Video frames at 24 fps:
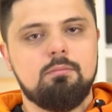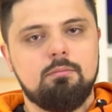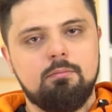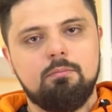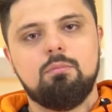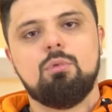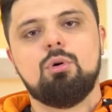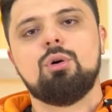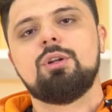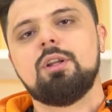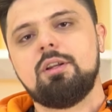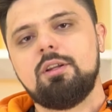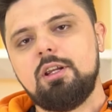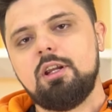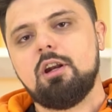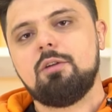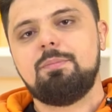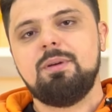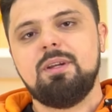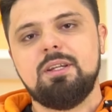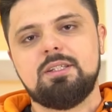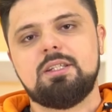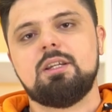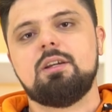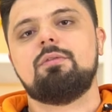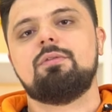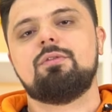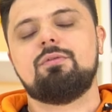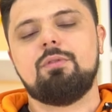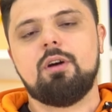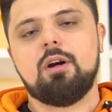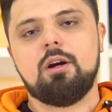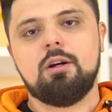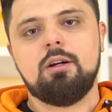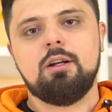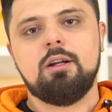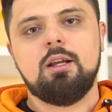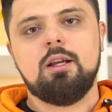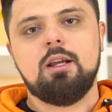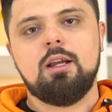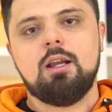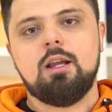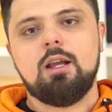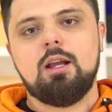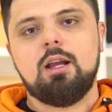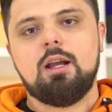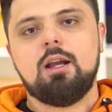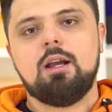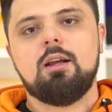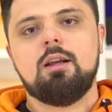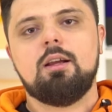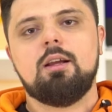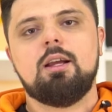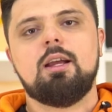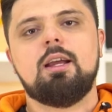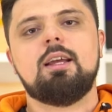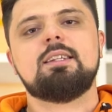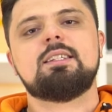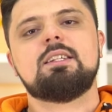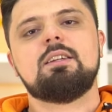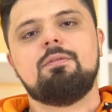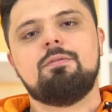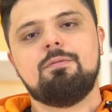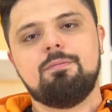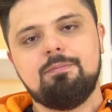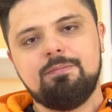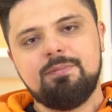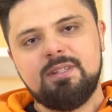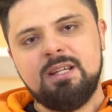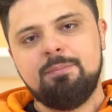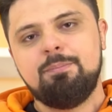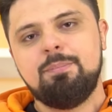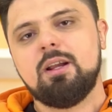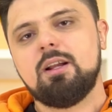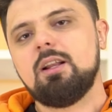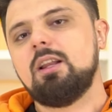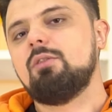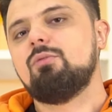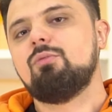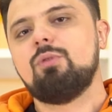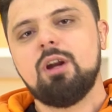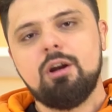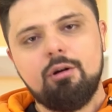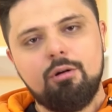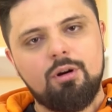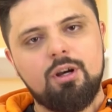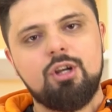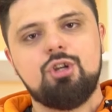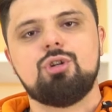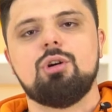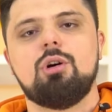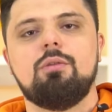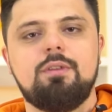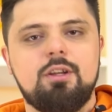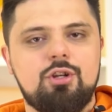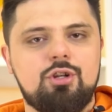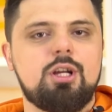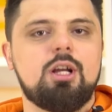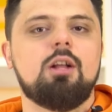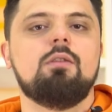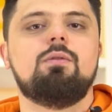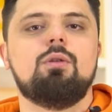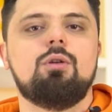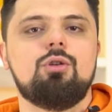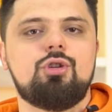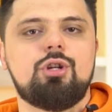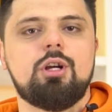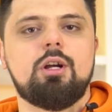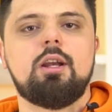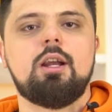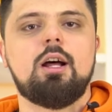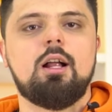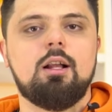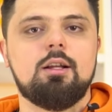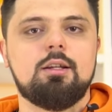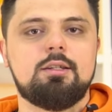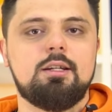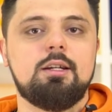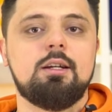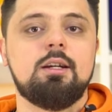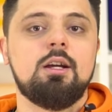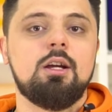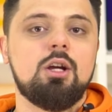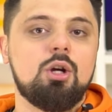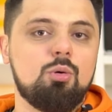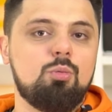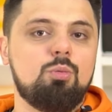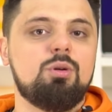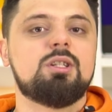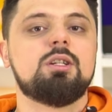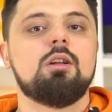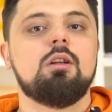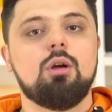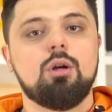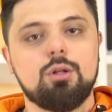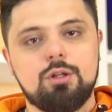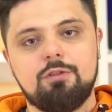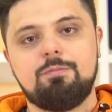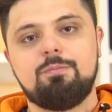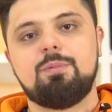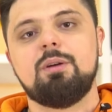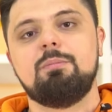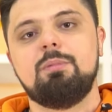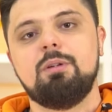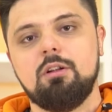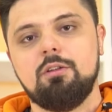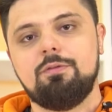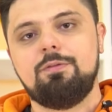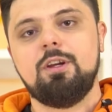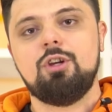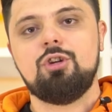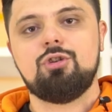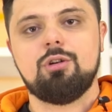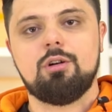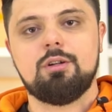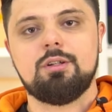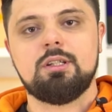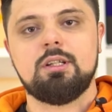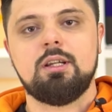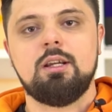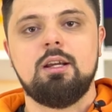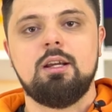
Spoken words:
modern ERP software has a typically very rich off-the-shelf functionality with a lot of pre-built features